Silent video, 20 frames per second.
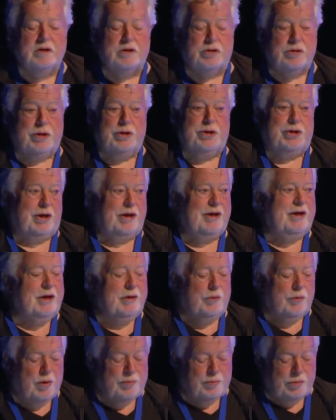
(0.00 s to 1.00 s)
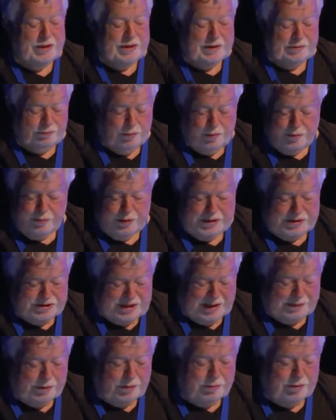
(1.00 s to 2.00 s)
crucially, when we
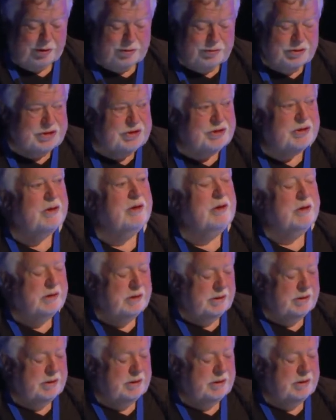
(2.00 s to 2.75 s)
set them loose,